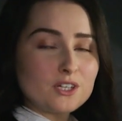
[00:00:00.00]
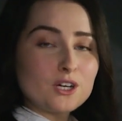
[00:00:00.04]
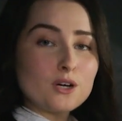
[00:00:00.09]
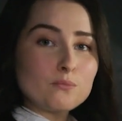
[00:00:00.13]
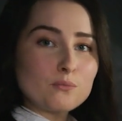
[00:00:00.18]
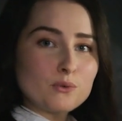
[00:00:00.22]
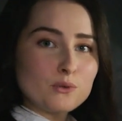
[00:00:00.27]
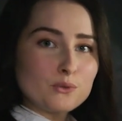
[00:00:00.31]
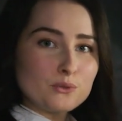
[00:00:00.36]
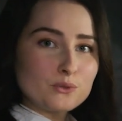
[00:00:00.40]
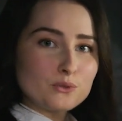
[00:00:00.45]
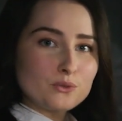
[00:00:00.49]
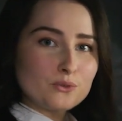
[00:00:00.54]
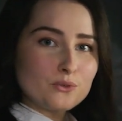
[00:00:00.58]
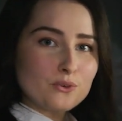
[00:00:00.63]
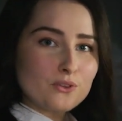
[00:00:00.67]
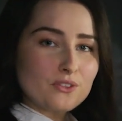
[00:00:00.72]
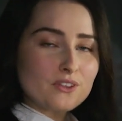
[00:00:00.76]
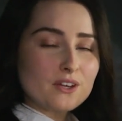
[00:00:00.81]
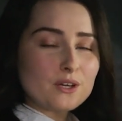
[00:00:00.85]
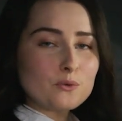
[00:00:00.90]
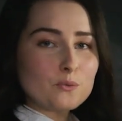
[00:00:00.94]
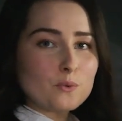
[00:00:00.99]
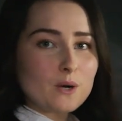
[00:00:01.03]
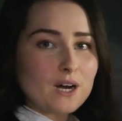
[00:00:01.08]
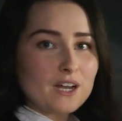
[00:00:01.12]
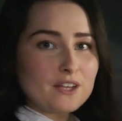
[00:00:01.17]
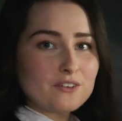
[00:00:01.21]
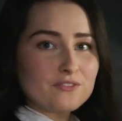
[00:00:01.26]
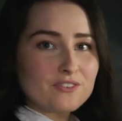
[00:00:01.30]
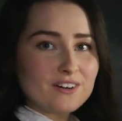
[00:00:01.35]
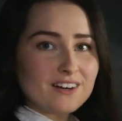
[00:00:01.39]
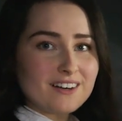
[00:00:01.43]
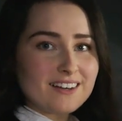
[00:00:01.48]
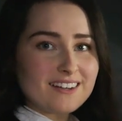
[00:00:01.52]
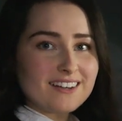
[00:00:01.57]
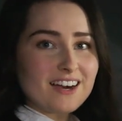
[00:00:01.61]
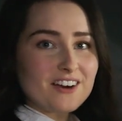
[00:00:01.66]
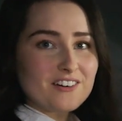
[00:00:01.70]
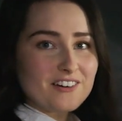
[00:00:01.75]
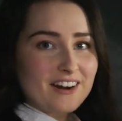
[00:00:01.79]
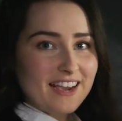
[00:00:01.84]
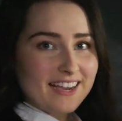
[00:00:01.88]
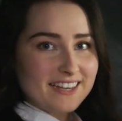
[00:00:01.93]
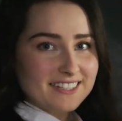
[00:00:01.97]
Bluetooth and Wi-Fi are
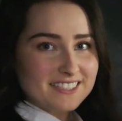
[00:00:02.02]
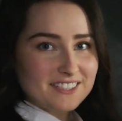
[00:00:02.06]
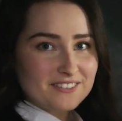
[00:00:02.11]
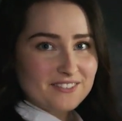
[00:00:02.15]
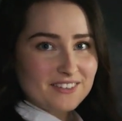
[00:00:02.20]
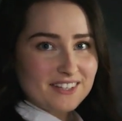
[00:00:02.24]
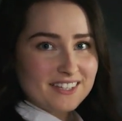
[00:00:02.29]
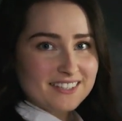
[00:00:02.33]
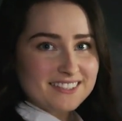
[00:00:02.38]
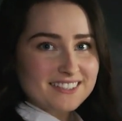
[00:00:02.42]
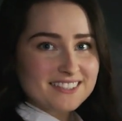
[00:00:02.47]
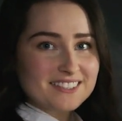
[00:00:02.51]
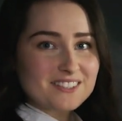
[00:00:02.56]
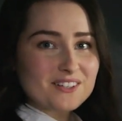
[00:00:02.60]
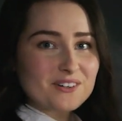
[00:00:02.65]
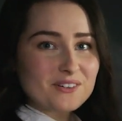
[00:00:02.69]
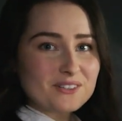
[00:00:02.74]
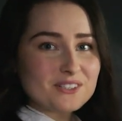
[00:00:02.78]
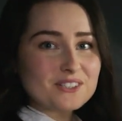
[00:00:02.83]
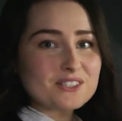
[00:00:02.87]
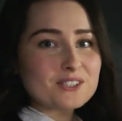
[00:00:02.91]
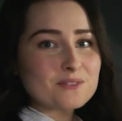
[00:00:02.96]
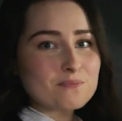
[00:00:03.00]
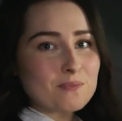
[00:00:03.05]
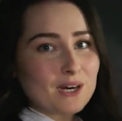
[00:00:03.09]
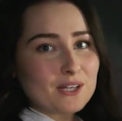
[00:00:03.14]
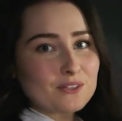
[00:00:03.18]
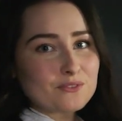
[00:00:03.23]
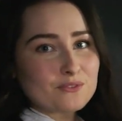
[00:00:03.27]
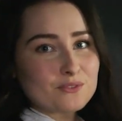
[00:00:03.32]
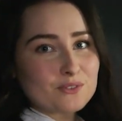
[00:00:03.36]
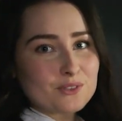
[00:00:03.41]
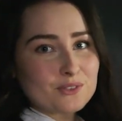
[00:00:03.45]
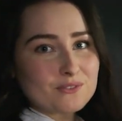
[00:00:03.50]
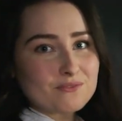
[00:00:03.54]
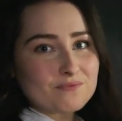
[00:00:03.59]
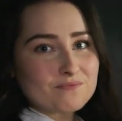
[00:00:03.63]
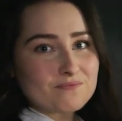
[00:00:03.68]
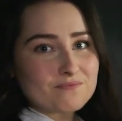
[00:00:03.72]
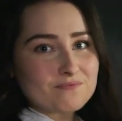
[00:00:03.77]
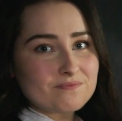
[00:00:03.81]
activated on your smartphone.